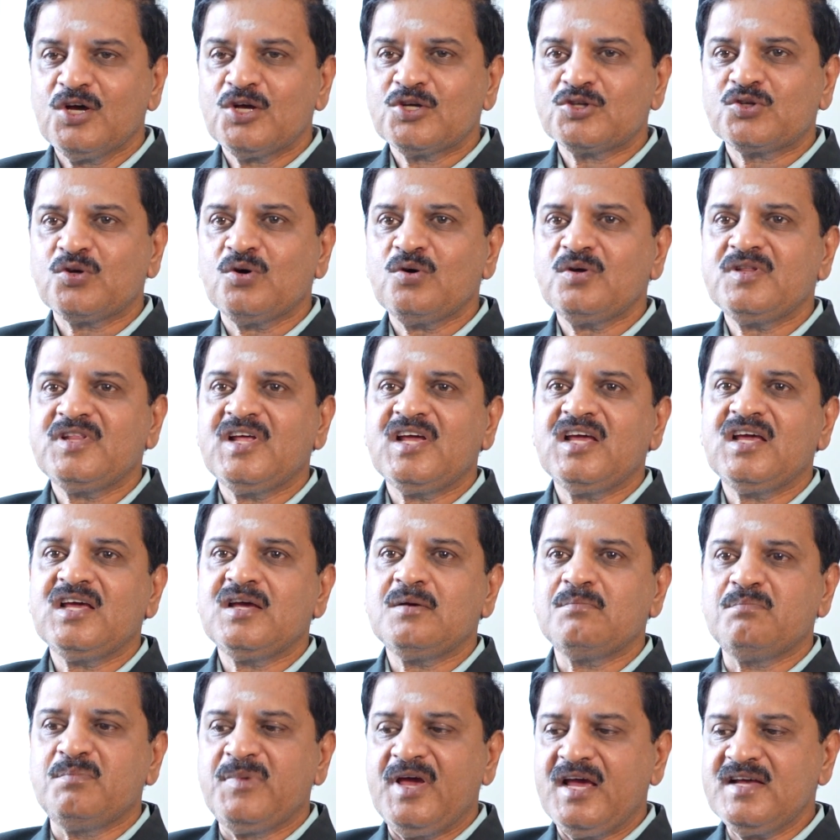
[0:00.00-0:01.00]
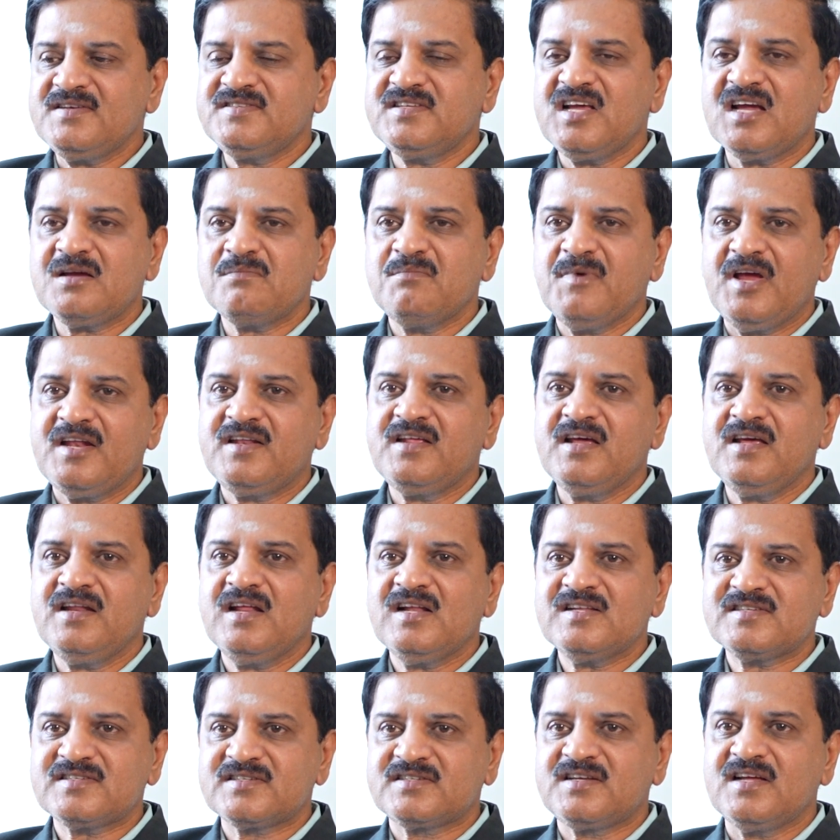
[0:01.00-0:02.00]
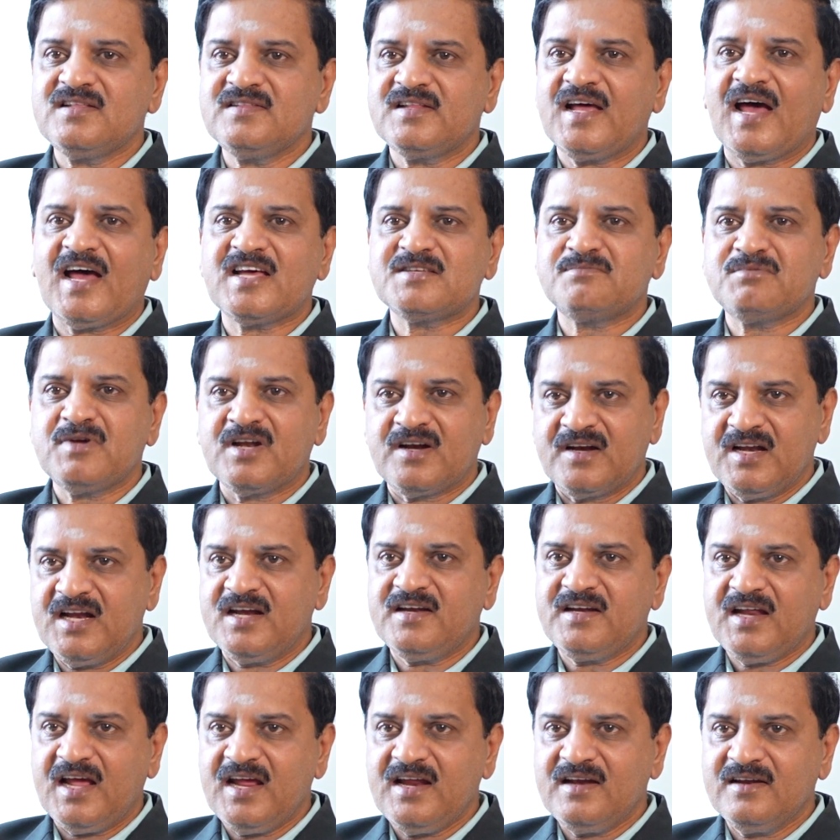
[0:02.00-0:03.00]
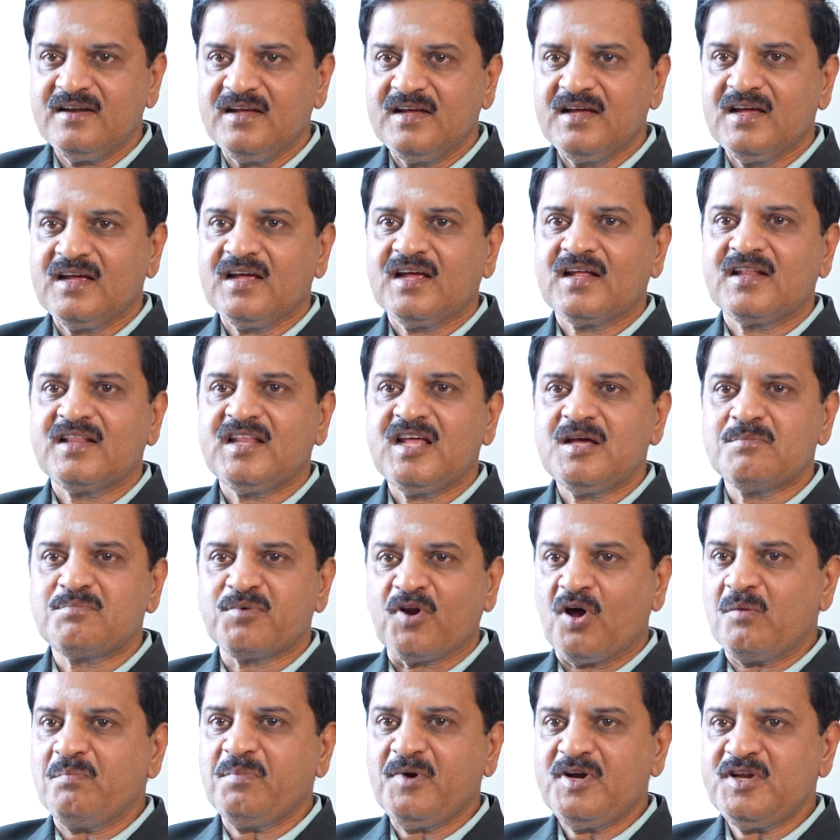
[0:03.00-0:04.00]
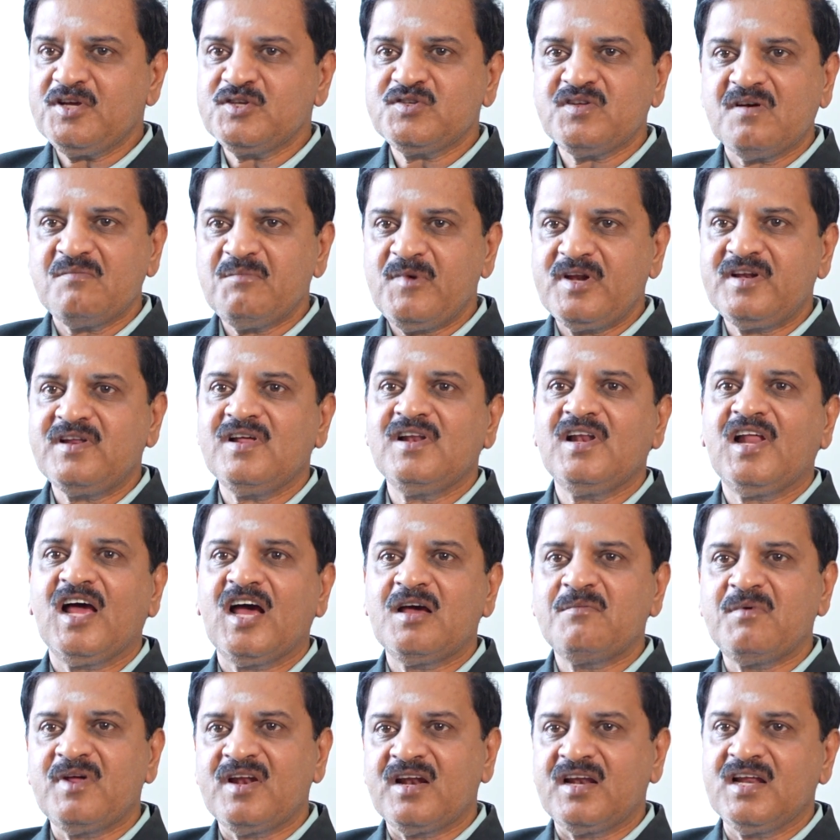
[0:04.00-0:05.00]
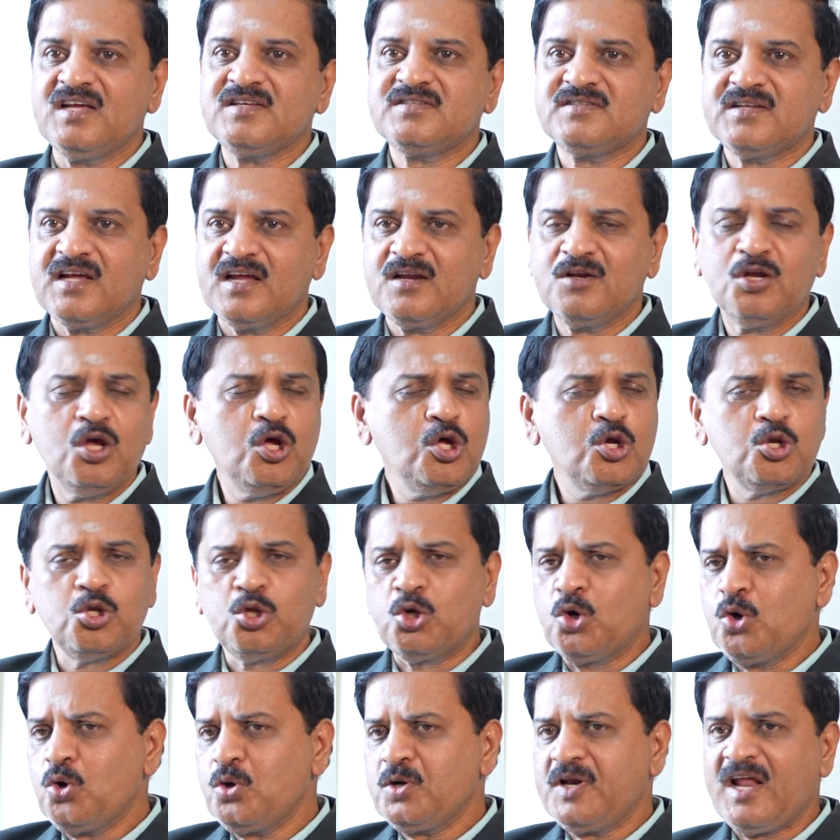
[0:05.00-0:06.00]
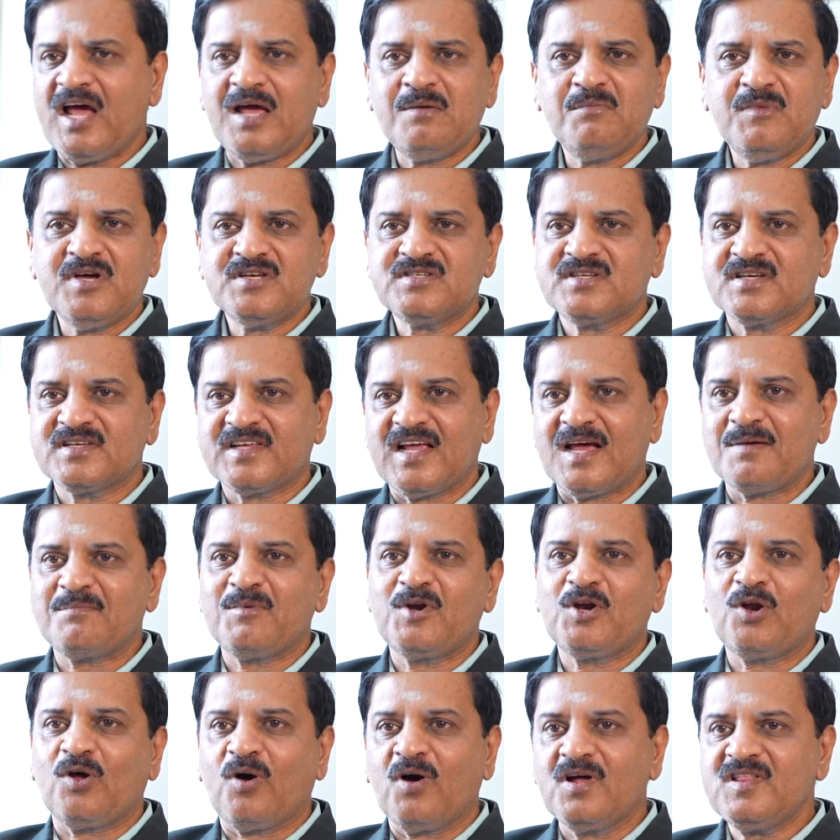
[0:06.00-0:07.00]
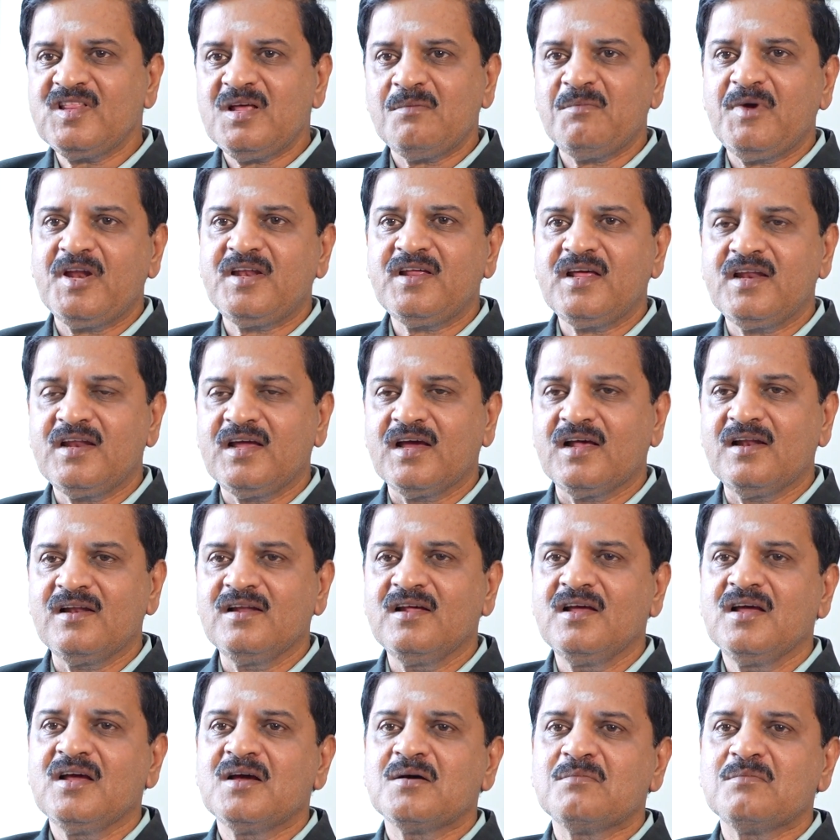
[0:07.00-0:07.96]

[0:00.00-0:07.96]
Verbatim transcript: So the basic material strength has been retained, the properties of material have been retained, no damage has happened on the material,